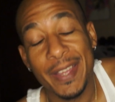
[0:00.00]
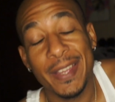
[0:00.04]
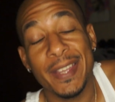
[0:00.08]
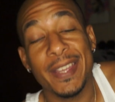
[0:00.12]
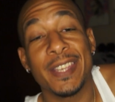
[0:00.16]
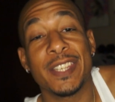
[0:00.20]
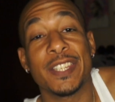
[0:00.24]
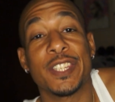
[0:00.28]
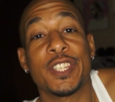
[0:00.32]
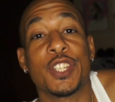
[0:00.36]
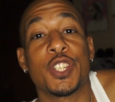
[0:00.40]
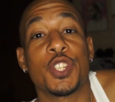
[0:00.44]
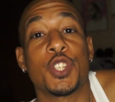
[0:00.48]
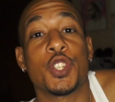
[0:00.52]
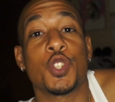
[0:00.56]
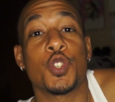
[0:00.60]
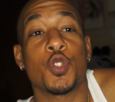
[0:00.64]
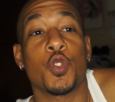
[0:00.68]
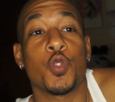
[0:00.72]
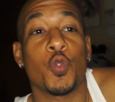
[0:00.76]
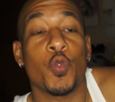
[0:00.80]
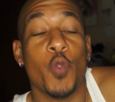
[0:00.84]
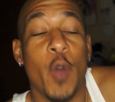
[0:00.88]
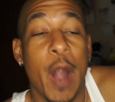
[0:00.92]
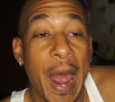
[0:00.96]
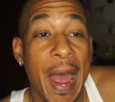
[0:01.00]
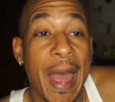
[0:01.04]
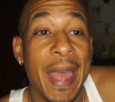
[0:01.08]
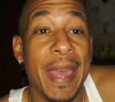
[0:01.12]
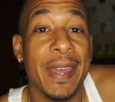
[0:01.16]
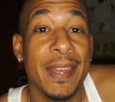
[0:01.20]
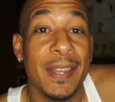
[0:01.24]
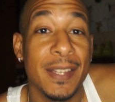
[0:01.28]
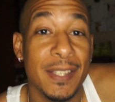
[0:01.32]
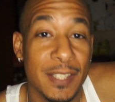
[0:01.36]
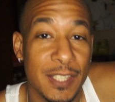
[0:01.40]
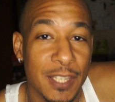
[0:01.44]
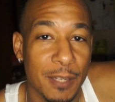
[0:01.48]
is
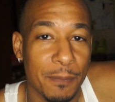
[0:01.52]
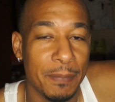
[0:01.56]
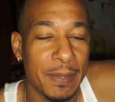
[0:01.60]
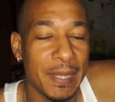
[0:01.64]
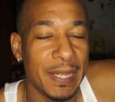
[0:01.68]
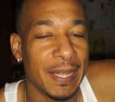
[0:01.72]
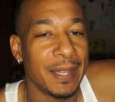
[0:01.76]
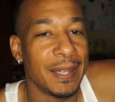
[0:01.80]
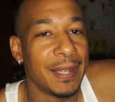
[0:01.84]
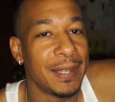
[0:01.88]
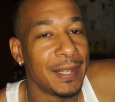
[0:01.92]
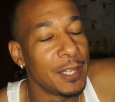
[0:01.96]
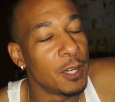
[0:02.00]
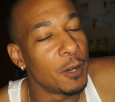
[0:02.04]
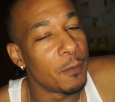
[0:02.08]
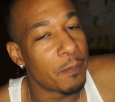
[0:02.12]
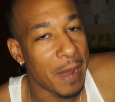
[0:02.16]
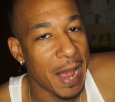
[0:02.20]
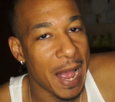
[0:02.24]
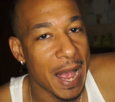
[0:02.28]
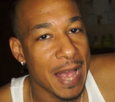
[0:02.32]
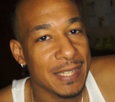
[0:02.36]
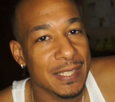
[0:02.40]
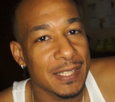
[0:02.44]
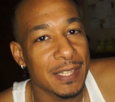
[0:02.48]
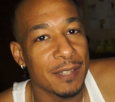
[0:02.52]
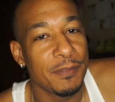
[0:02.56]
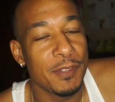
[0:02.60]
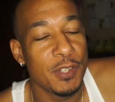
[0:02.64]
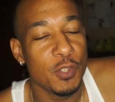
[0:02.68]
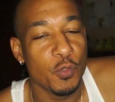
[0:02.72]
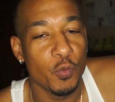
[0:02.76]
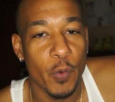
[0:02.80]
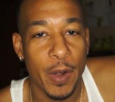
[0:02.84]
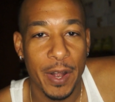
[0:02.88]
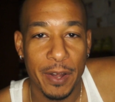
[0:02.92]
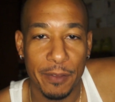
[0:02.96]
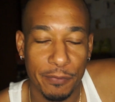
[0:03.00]
trying to be a little positive.
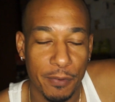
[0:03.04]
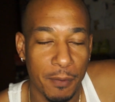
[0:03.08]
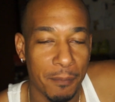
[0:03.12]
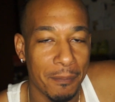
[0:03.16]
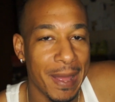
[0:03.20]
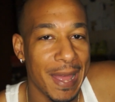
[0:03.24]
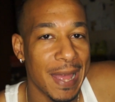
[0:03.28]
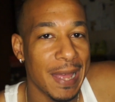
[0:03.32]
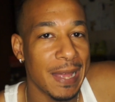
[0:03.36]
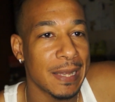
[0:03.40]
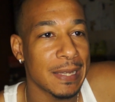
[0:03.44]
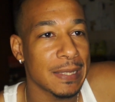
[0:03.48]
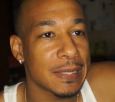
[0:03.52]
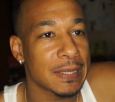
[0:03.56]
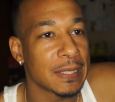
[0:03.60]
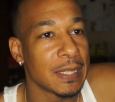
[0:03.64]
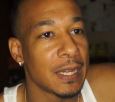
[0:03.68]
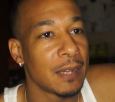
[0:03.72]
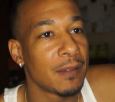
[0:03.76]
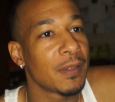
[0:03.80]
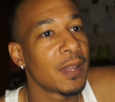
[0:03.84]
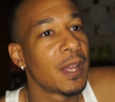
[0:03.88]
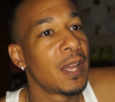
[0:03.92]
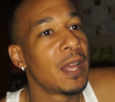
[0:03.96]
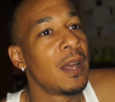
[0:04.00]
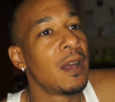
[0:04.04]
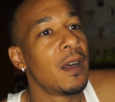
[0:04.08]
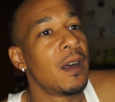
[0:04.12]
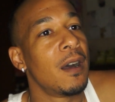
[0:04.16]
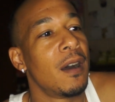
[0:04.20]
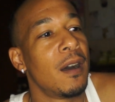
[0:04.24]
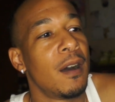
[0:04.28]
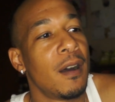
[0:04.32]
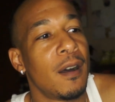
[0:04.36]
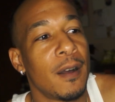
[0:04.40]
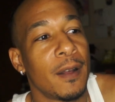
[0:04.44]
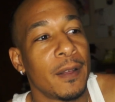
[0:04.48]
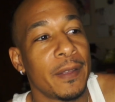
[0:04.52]
He's running for mayor and stuff.
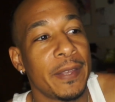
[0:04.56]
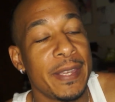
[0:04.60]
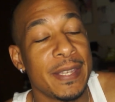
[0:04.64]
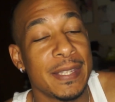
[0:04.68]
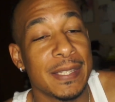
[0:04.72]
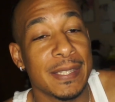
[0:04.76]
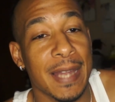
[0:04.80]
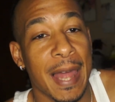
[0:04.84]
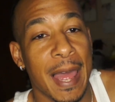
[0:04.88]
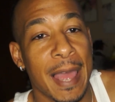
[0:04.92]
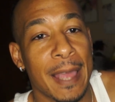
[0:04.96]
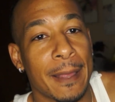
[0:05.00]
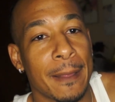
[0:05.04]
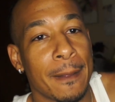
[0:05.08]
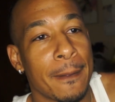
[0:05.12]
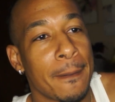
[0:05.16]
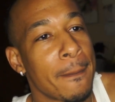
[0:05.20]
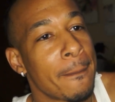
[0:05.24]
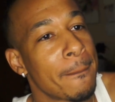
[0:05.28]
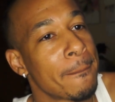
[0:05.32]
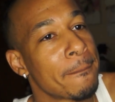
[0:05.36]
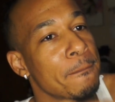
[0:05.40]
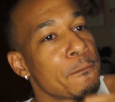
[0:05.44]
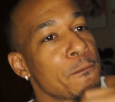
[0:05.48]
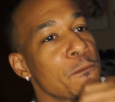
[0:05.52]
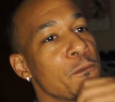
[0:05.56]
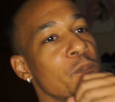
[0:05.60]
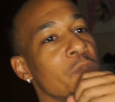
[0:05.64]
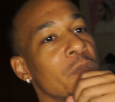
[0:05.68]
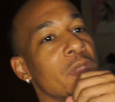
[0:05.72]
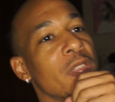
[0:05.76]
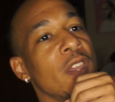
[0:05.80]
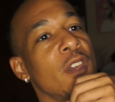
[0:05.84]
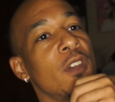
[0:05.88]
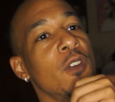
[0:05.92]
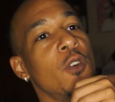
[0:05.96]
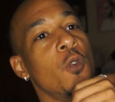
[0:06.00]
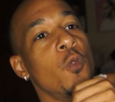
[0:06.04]
He's like,
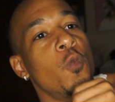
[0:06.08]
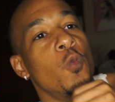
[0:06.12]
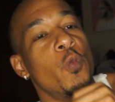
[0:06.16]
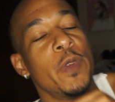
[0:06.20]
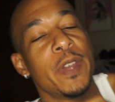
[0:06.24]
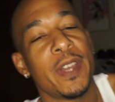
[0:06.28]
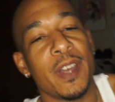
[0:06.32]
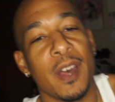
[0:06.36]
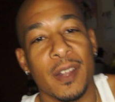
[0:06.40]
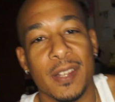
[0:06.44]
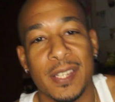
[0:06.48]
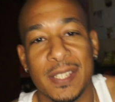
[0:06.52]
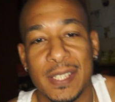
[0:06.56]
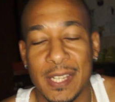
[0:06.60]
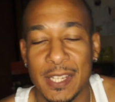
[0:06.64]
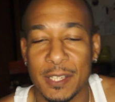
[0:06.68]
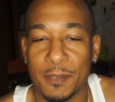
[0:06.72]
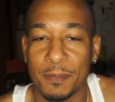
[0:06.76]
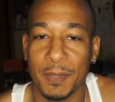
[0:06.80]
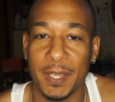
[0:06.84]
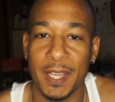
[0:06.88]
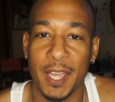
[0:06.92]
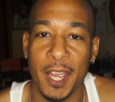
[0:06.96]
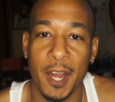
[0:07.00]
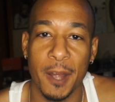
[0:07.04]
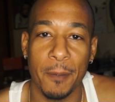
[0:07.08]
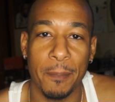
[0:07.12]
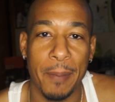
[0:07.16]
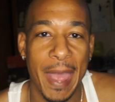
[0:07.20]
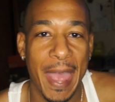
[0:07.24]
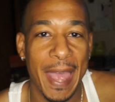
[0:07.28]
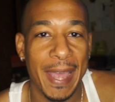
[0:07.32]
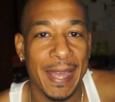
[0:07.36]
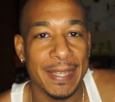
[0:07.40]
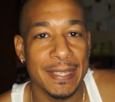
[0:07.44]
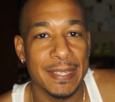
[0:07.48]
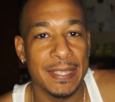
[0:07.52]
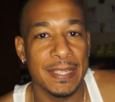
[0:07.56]
we're gonna send some care
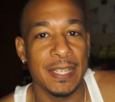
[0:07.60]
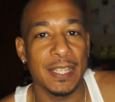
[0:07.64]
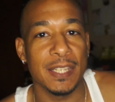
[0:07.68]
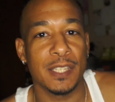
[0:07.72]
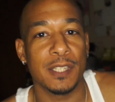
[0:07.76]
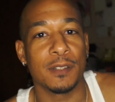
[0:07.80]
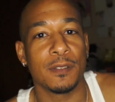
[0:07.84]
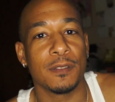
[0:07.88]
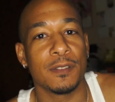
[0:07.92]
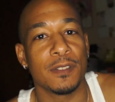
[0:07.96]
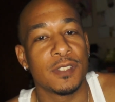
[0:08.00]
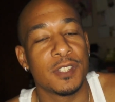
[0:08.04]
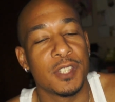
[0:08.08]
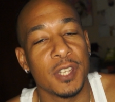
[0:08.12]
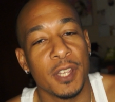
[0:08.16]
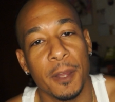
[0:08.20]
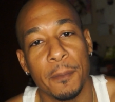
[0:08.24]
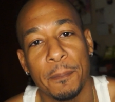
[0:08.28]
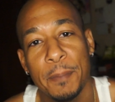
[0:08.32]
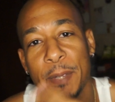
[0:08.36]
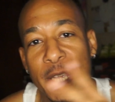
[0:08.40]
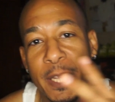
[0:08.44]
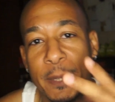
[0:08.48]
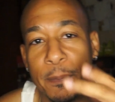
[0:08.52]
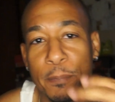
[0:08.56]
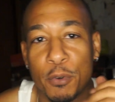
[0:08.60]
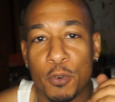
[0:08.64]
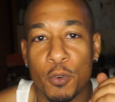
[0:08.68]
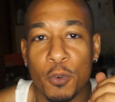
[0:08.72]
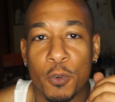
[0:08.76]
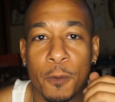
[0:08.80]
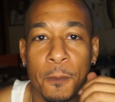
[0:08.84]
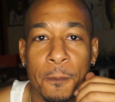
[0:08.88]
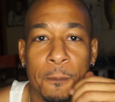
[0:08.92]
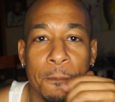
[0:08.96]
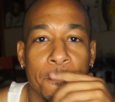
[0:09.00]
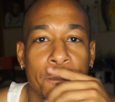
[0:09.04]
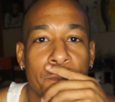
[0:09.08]
packages to the
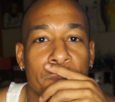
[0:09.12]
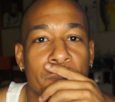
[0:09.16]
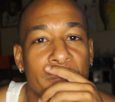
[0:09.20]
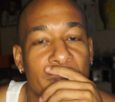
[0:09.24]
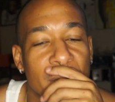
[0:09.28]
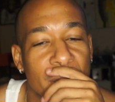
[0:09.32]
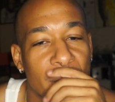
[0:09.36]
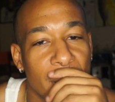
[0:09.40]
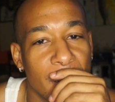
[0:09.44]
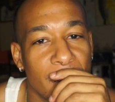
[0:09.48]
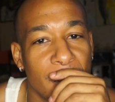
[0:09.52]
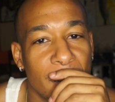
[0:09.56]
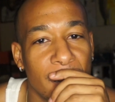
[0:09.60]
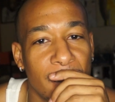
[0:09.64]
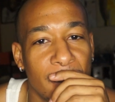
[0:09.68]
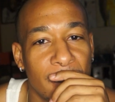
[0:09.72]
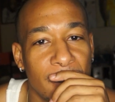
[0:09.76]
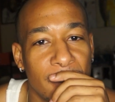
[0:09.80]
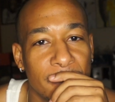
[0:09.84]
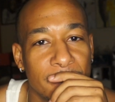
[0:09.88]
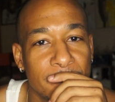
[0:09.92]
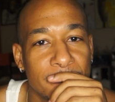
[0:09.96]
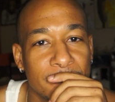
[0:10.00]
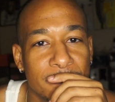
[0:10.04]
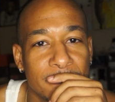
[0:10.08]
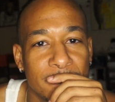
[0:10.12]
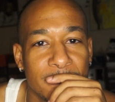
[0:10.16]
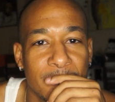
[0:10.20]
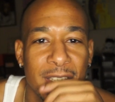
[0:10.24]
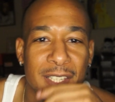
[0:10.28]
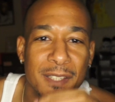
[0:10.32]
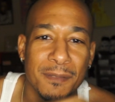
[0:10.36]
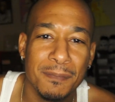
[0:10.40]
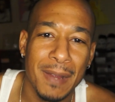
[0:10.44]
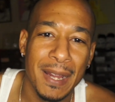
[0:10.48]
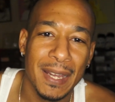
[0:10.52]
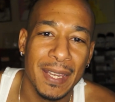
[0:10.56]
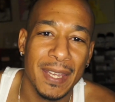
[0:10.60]
people.
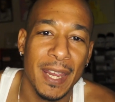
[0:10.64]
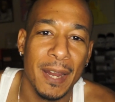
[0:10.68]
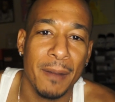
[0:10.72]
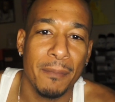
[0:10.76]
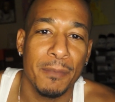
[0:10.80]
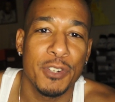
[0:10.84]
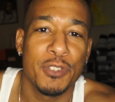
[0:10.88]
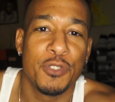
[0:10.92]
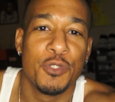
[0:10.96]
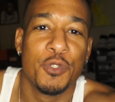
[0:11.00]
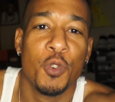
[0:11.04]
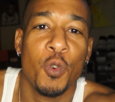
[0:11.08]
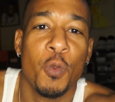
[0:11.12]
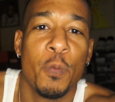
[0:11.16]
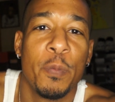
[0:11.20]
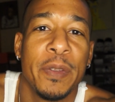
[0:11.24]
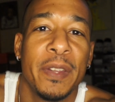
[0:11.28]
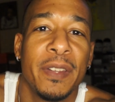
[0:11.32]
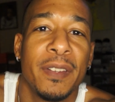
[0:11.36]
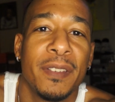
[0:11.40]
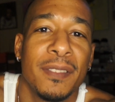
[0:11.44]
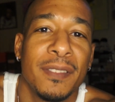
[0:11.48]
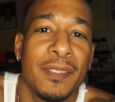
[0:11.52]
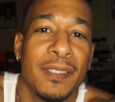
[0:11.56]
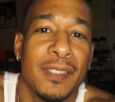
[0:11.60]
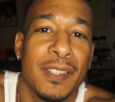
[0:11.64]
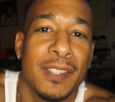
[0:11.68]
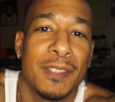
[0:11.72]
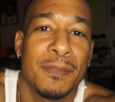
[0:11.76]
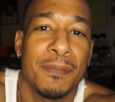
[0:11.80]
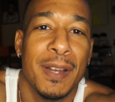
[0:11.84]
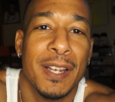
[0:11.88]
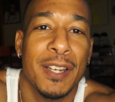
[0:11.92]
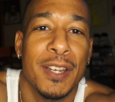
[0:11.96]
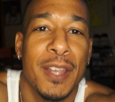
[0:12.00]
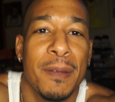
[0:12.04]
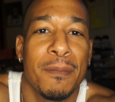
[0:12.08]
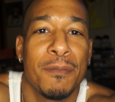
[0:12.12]
Is my camera drooping? Is
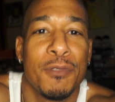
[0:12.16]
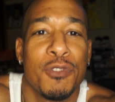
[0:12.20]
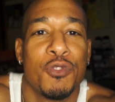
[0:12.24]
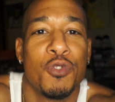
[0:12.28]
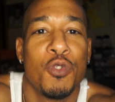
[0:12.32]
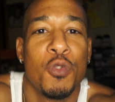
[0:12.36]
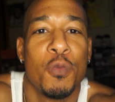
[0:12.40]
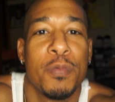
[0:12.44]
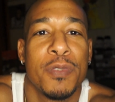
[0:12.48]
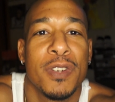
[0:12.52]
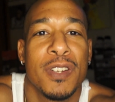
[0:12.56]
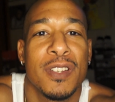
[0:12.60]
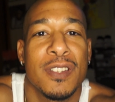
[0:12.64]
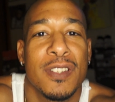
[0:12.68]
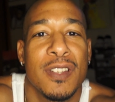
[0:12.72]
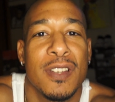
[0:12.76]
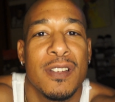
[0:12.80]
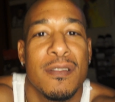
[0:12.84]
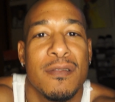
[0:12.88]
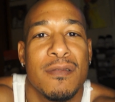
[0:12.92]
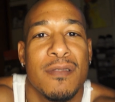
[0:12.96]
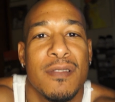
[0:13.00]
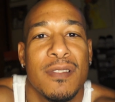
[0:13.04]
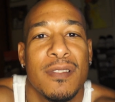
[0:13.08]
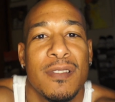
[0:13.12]
my camera drooping or something?